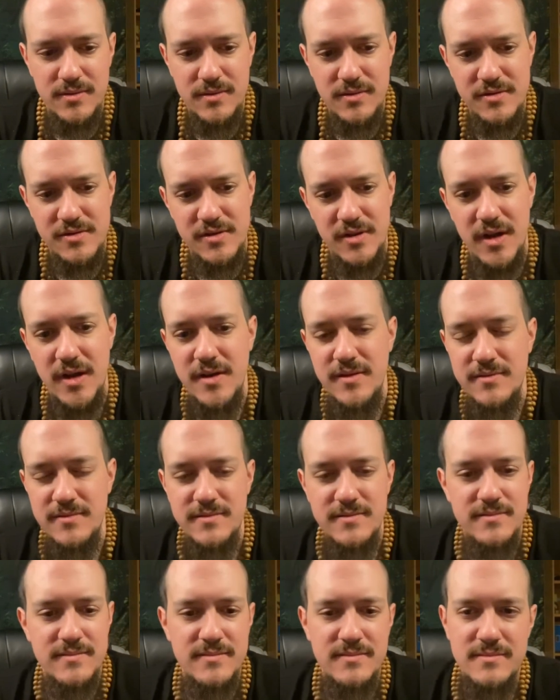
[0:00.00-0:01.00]
There's a lot
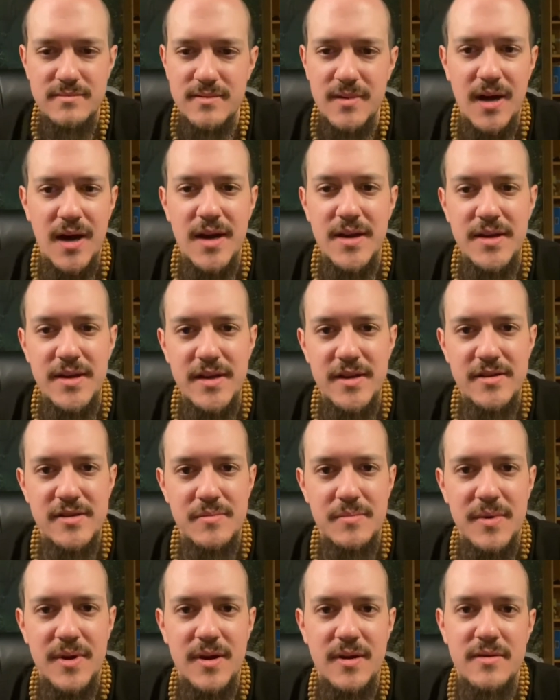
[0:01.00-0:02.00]
of ideas
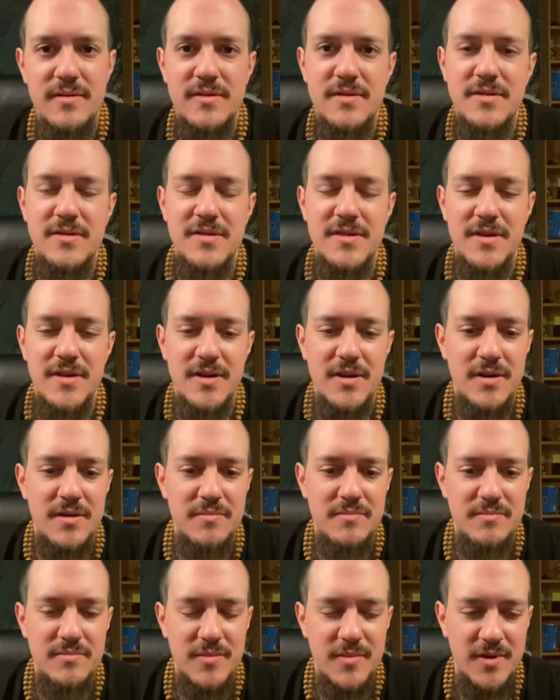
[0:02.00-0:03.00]
about
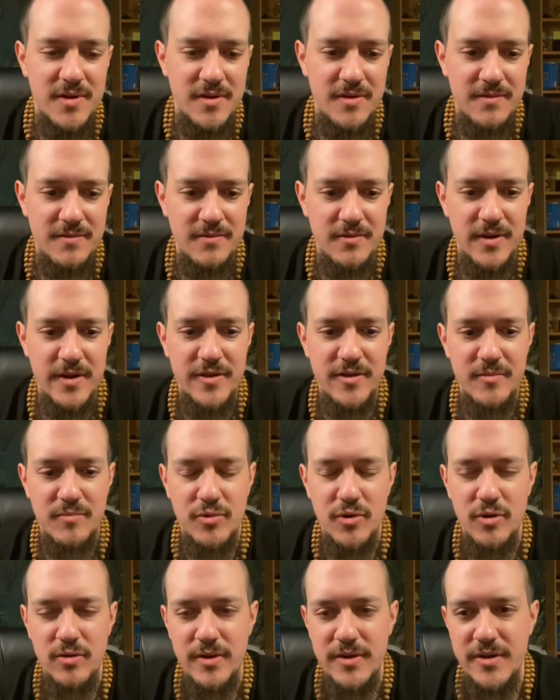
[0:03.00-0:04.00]
um, freeing the
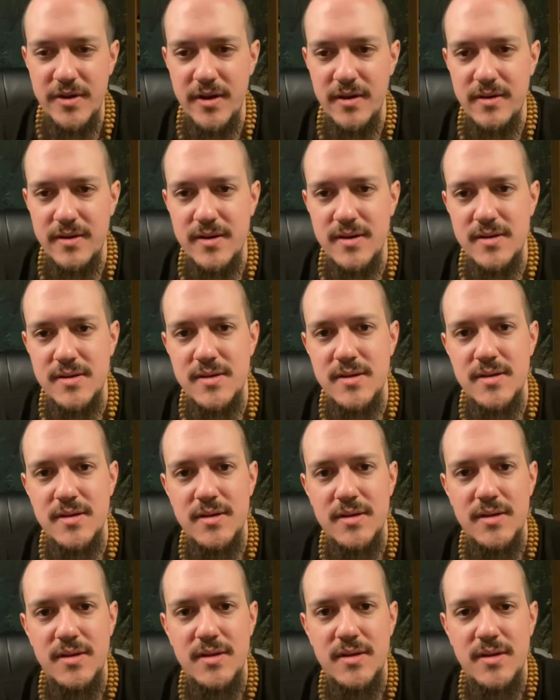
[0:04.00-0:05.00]
proletariat,
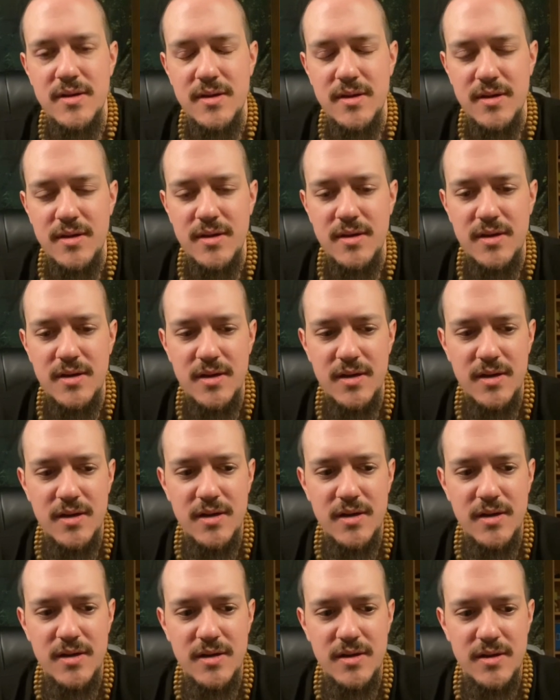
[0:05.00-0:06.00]

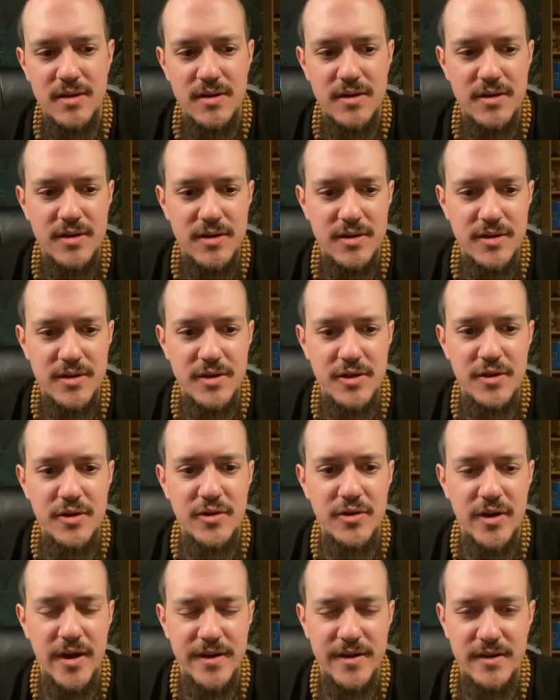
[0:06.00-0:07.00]
uh,
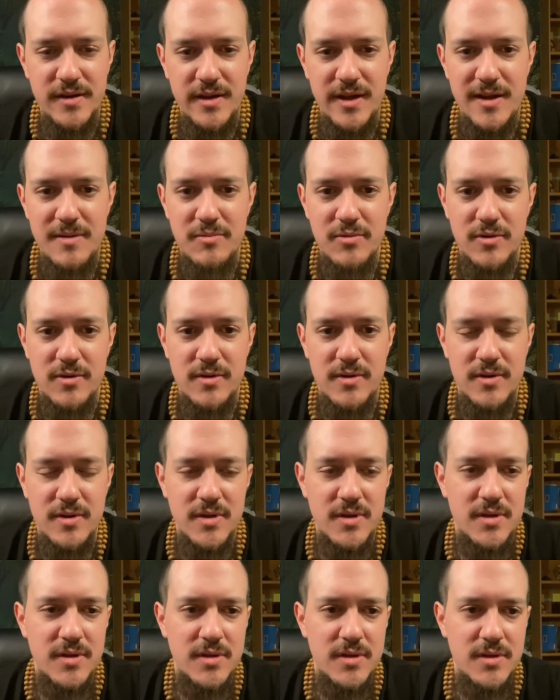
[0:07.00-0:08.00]
United Labor
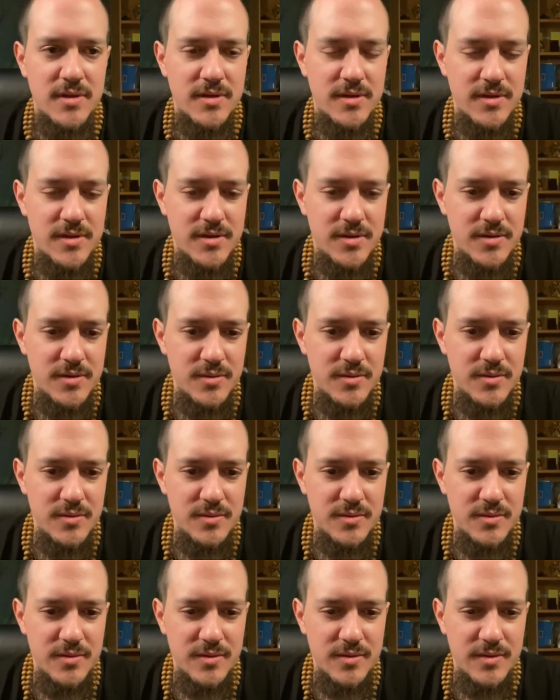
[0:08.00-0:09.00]

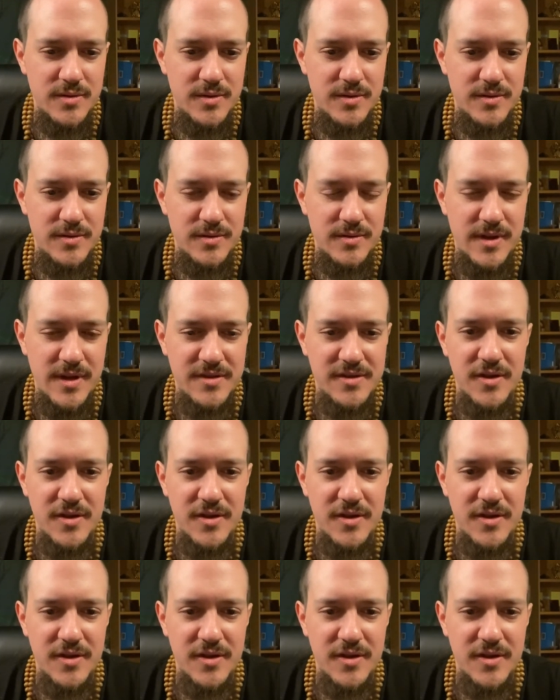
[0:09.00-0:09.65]
to uh, that's